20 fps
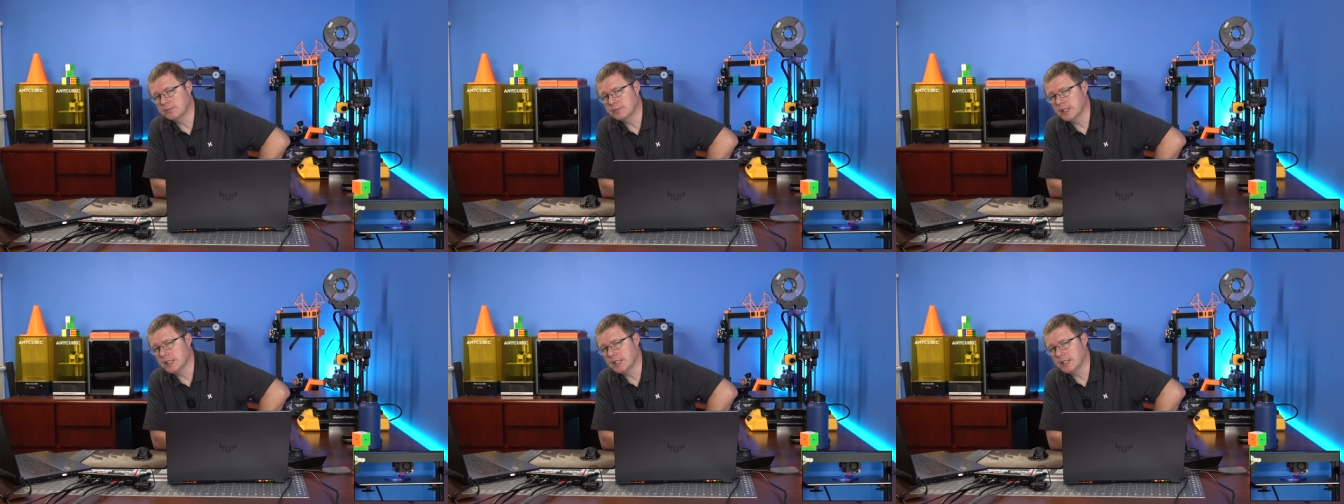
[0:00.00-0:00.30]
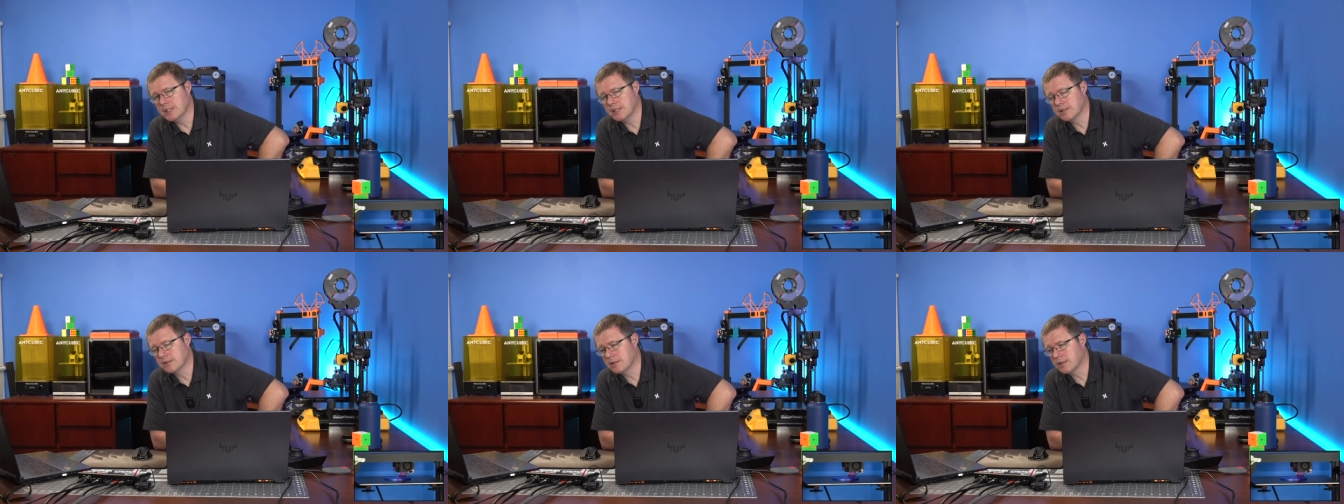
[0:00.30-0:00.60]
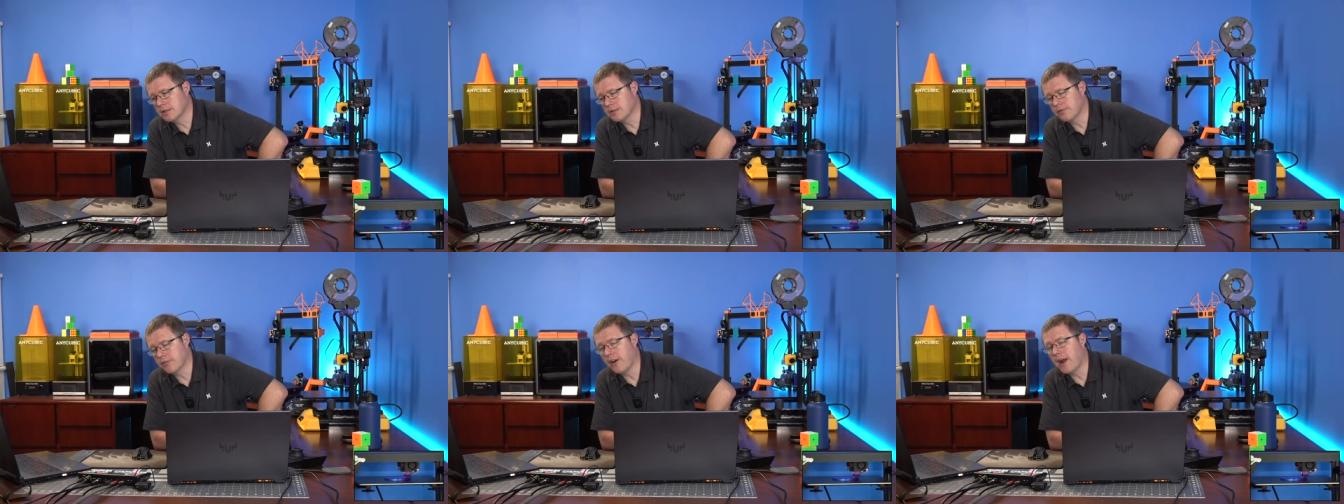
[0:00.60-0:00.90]
It's
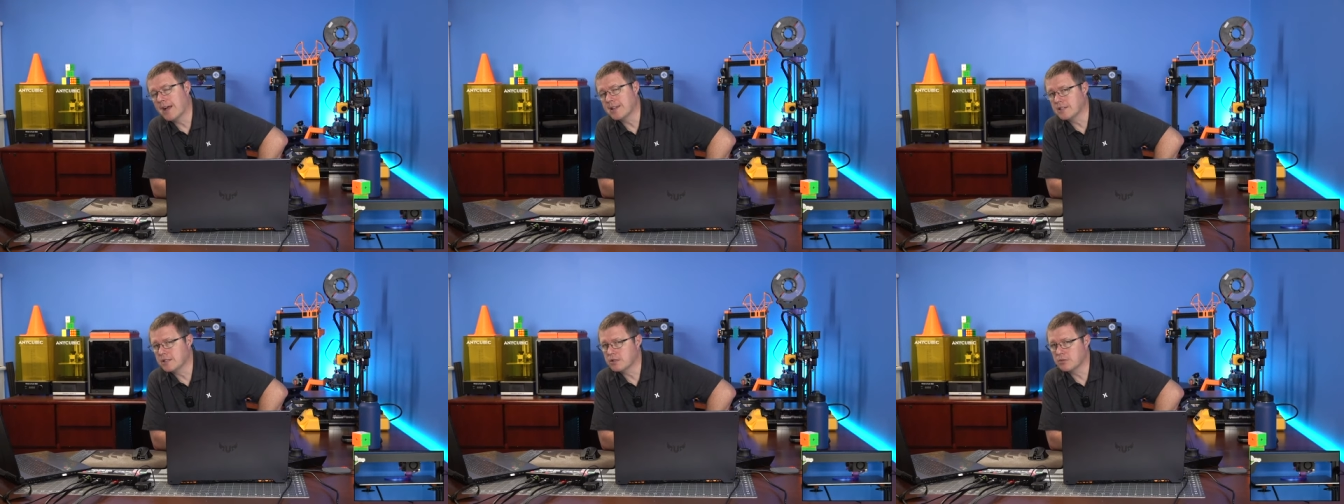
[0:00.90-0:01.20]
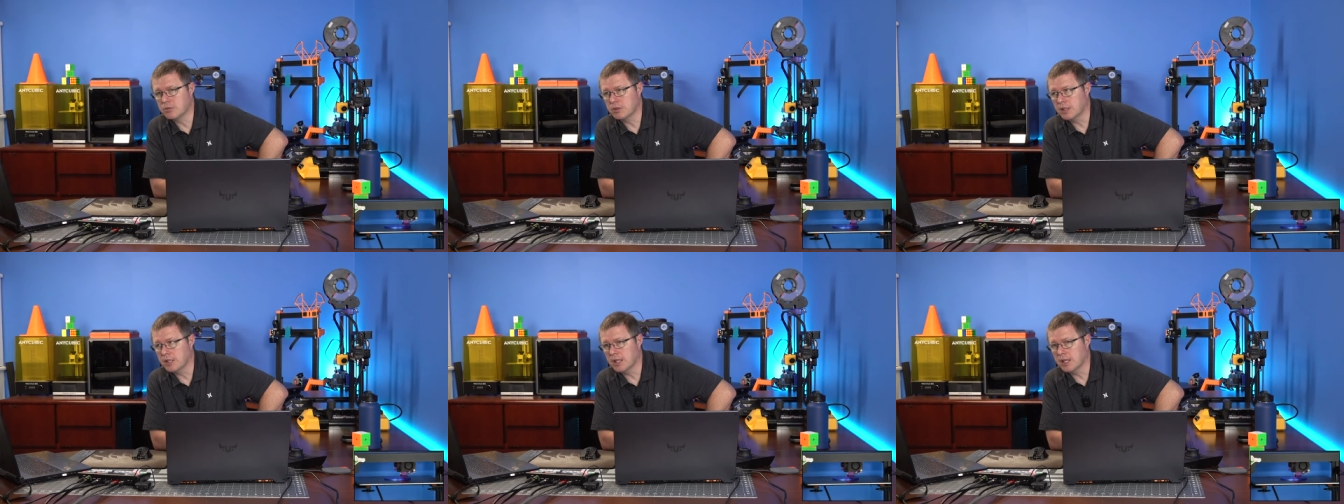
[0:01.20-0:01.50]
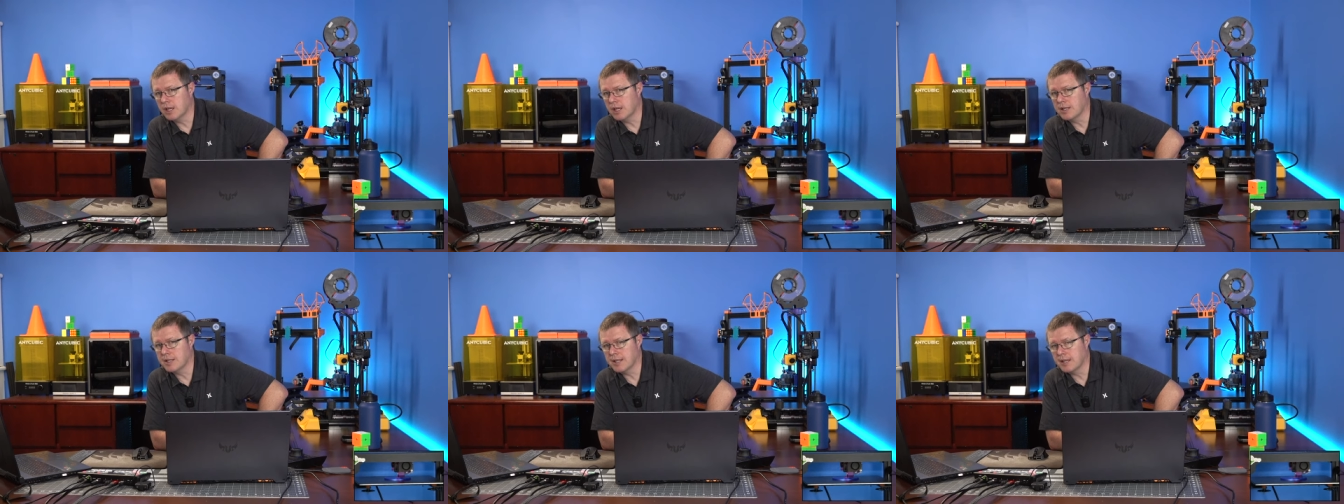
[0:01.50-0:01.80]
Fry's has really
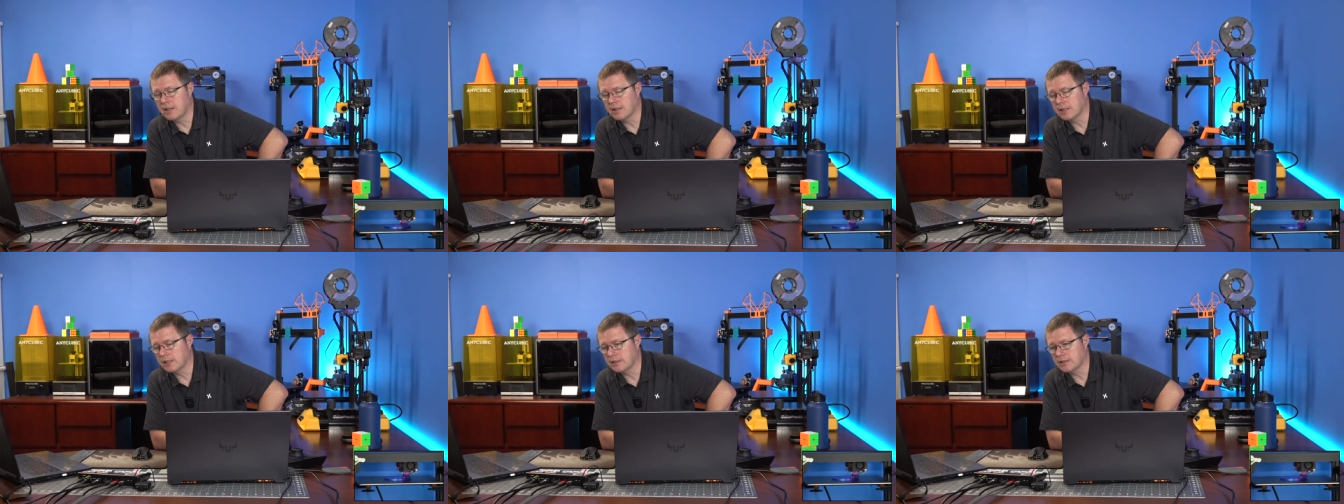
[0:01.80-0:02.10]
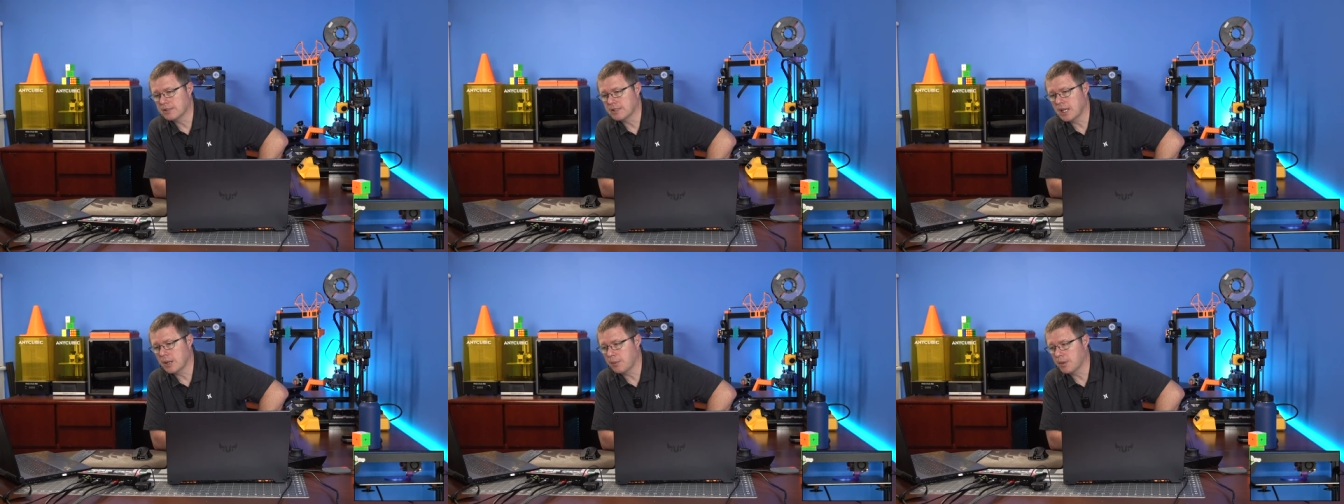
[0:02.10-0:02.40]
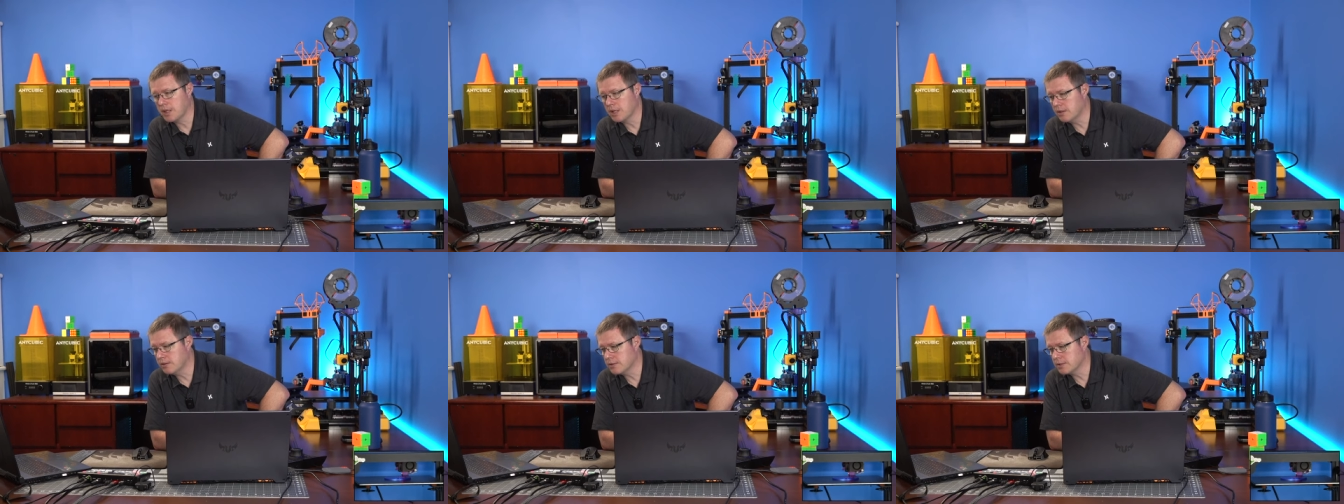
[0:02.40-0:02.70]
gone downhill. It's not
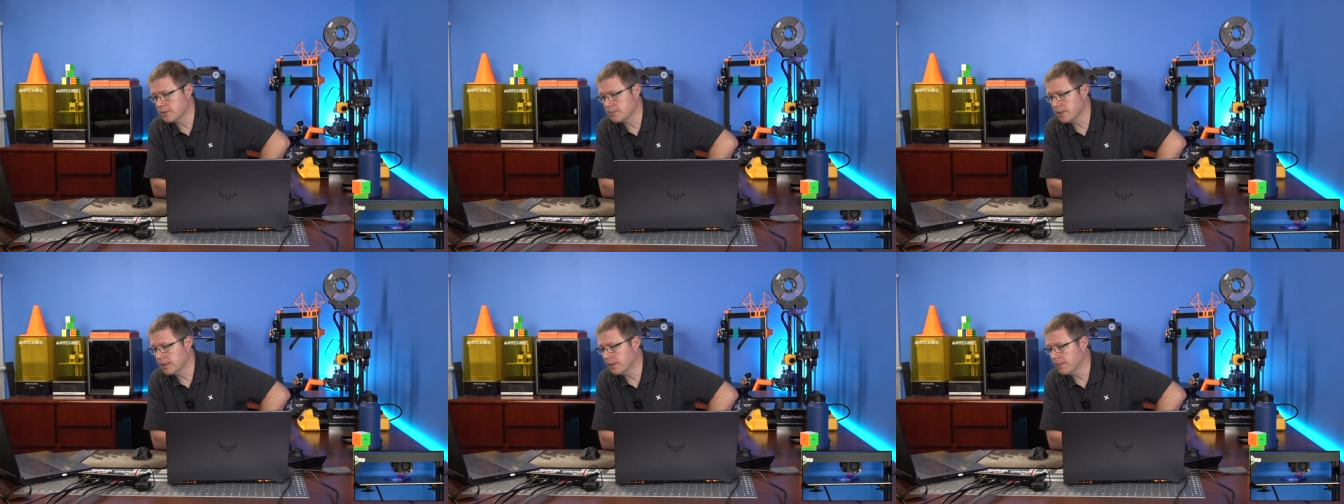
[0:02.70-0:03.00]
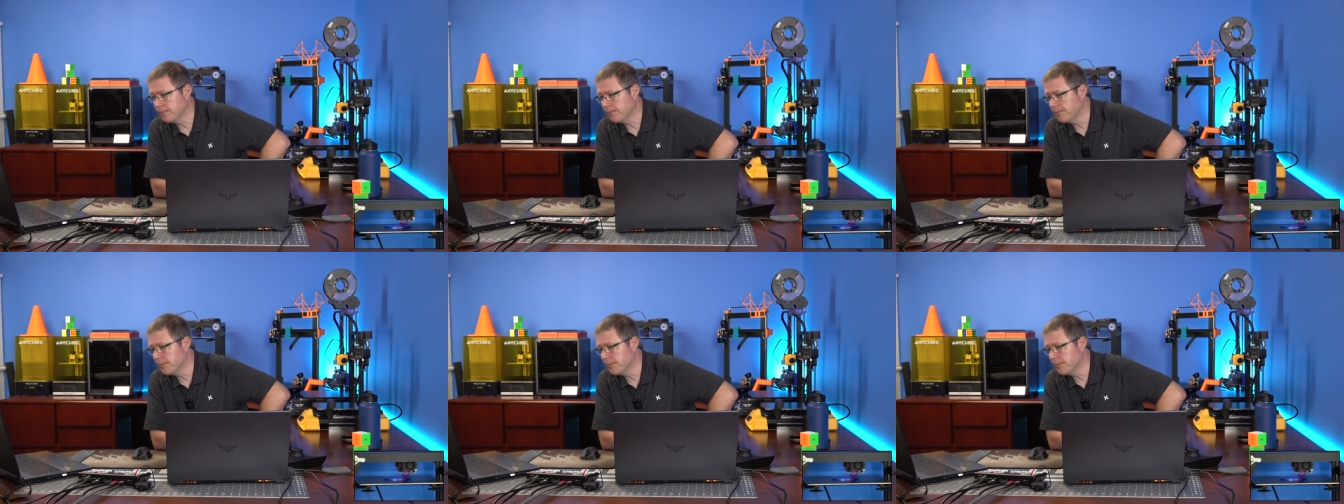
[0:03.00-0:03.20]
what it used to be.